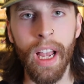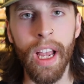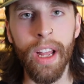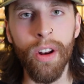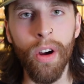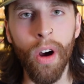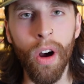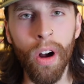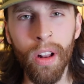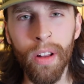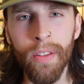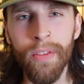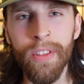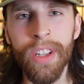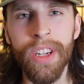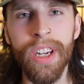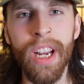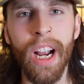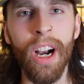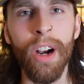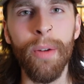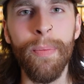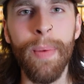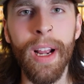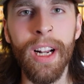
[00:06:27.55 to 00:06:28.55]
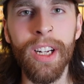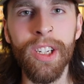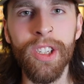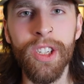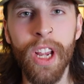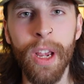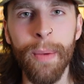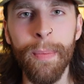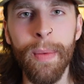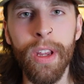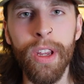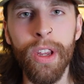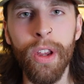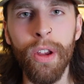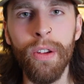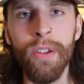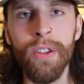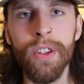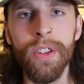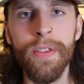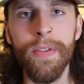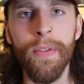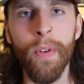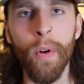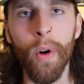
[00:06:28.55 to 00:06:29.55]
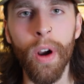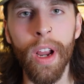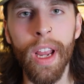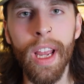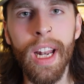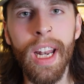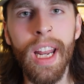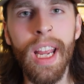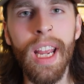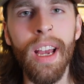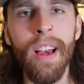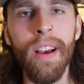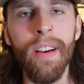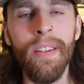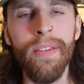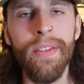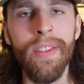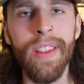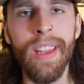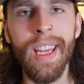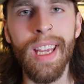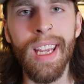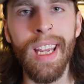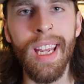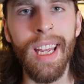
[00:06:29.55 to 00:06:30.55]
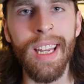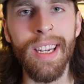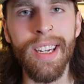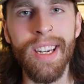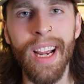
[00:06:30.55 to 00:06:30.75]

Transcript: and all of the Terra pages can be used for any of the